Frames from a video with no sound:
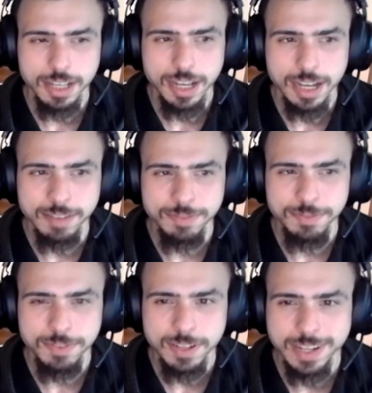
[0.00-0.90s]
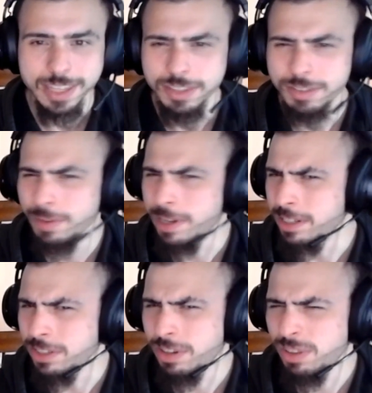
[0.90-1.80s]
I feel like the
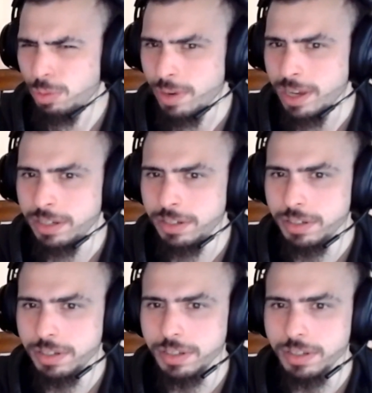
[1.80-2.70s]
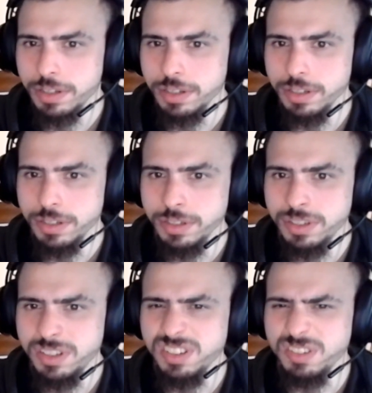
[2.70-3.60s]
greatest threat
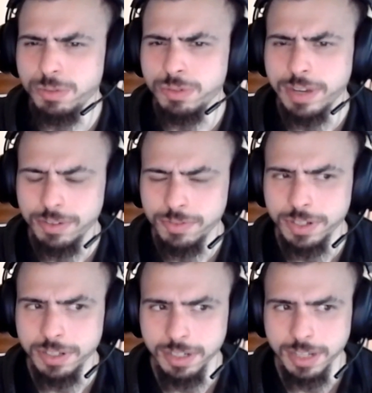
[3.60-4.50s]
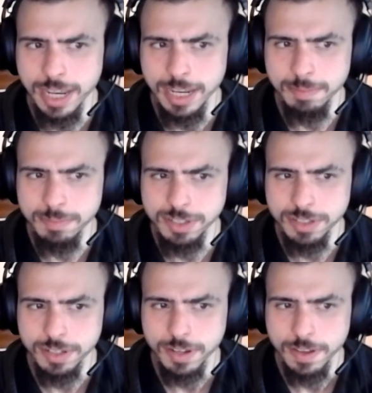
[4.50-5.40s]
to crowdfunded games